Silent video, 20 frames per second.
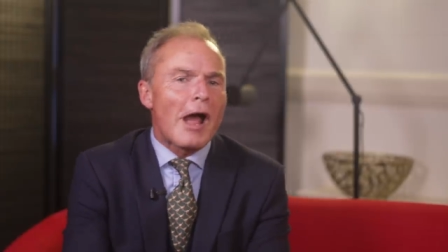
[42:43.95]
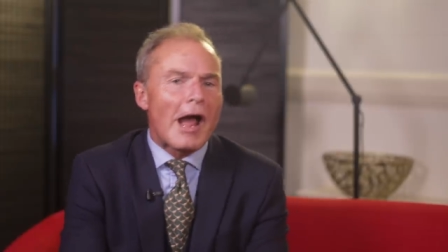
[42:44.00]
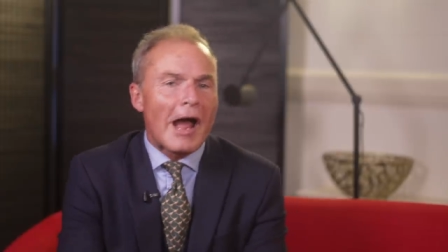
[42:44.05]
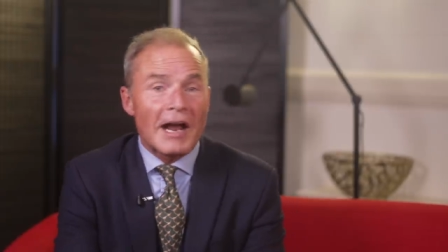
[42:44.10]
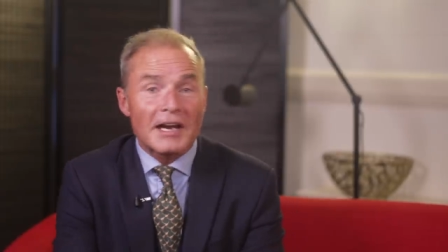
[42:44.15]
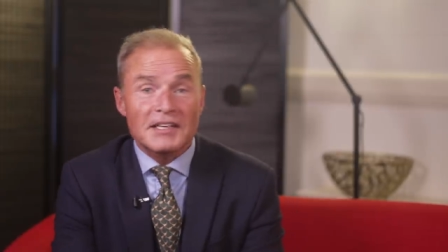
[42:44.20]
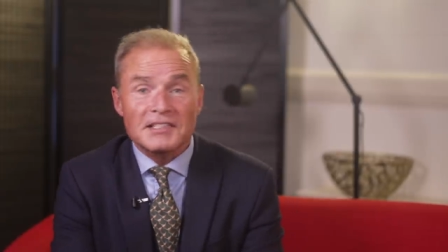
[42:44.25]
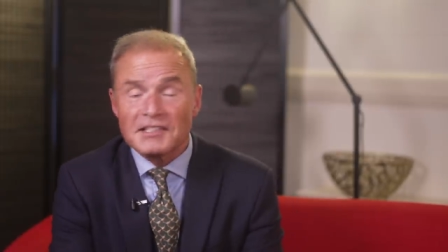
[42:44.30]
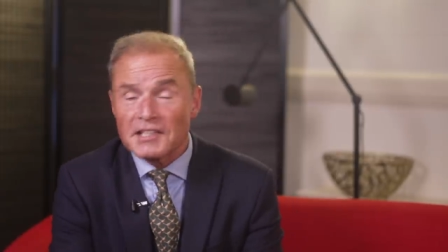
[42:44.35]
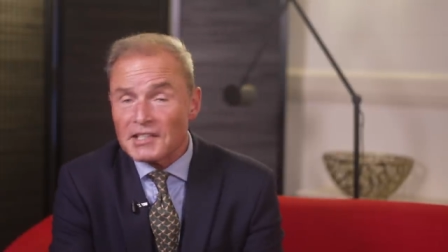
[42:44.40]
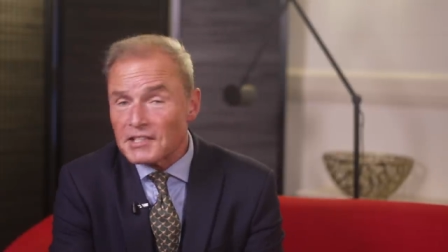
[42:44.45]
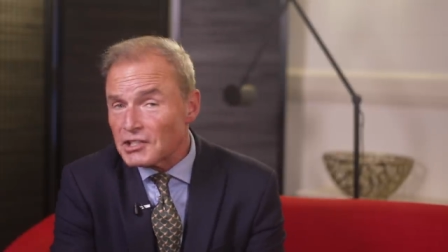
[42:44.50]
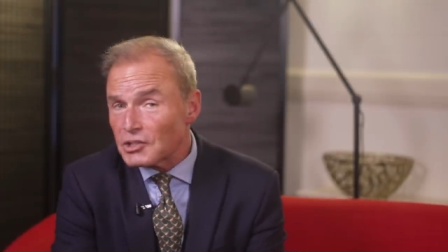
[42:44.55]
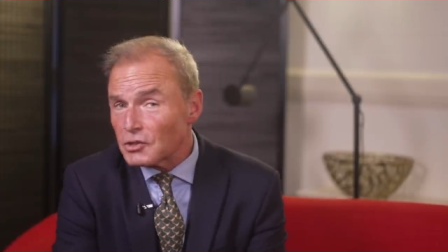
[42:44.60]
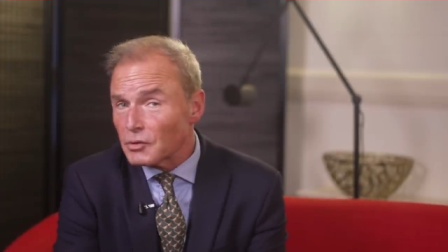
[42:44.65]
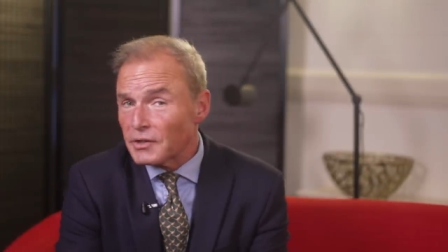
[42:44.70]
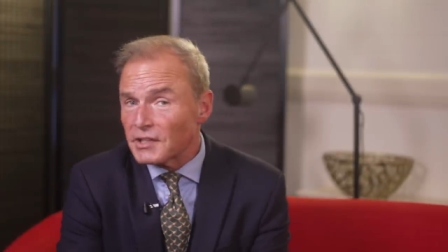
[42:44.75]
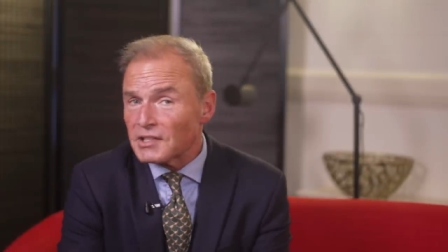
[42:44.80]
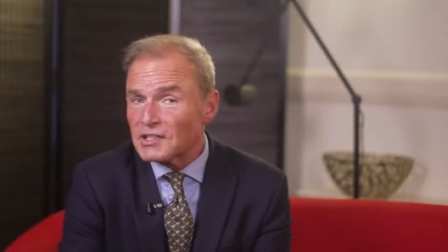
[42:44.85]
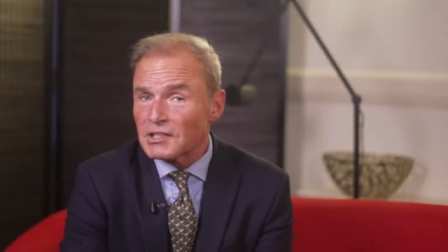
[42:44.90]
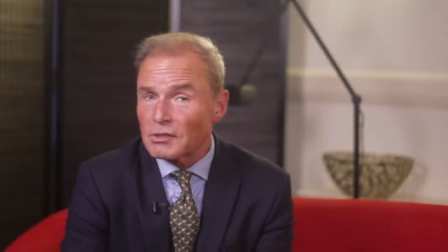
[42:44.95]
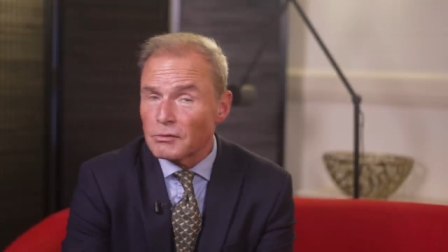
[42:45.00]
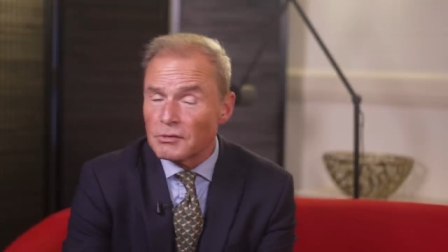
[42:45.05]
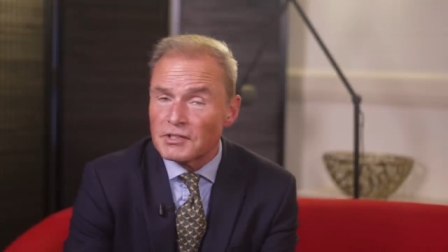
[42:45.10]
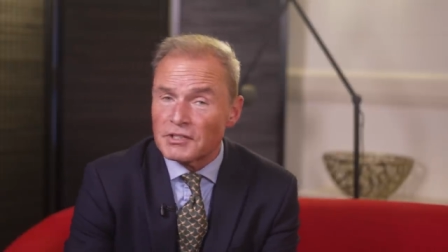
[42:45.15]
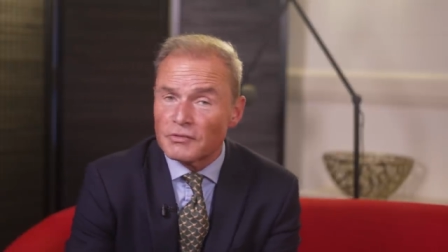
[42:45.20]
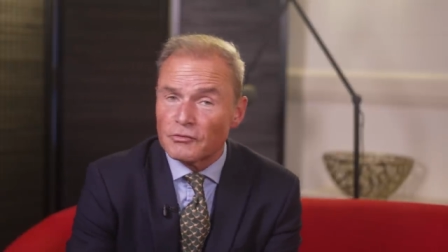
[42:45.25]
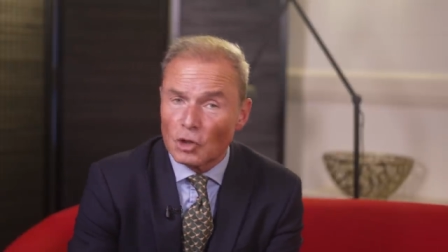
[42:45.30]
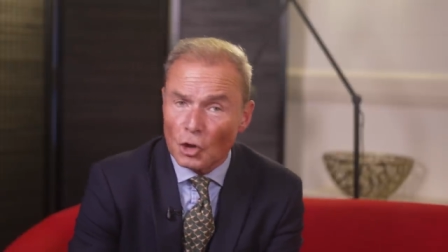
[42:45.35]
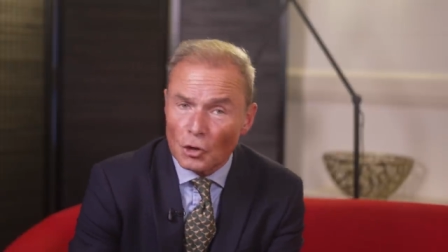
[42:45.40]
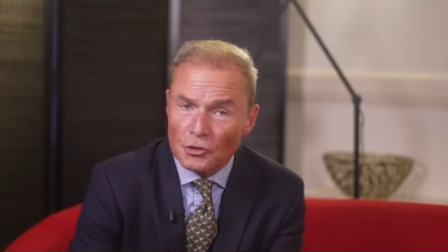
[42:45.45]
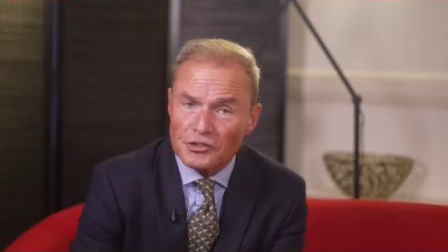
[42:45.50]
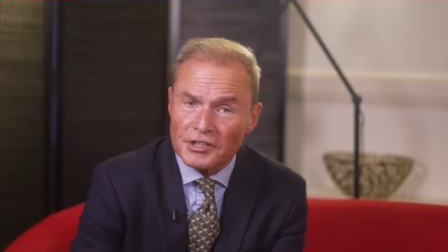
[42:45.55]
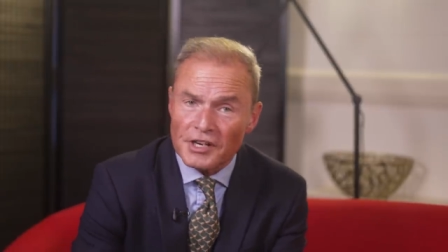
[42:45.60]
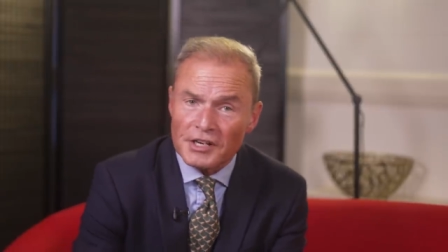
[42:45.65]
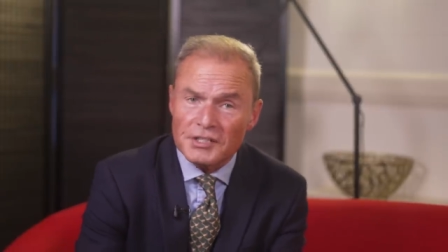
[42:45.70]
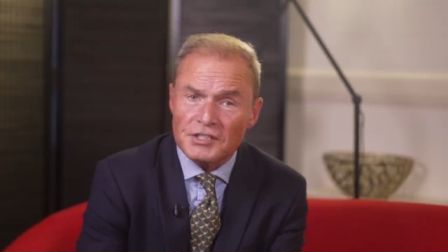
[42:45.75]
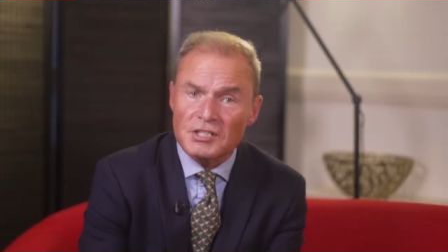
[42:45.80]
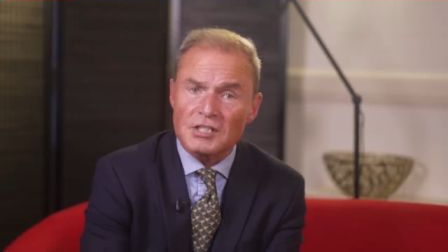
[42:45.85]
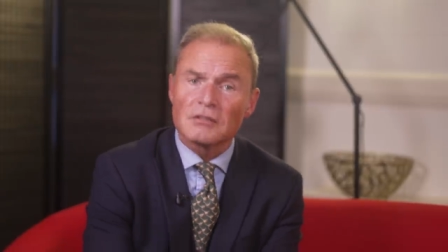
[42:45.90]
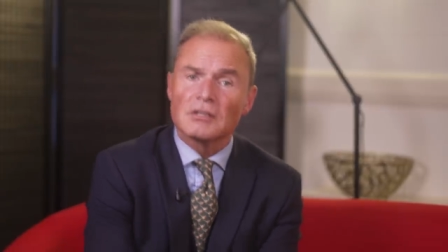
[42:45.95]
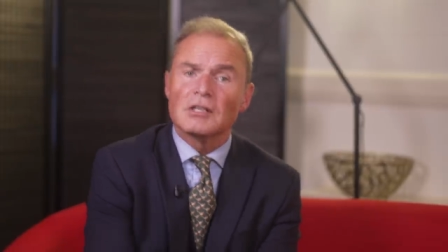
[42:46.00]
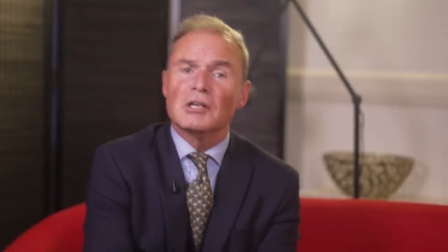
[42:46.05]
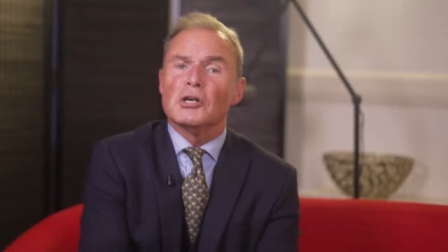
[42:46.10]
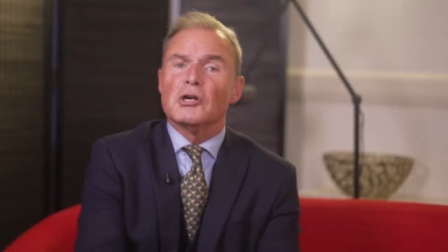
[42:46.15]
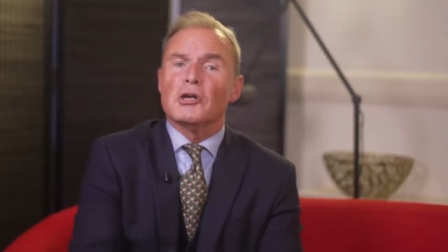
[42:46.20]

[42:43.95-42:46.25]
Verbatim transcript: access to exclusive content,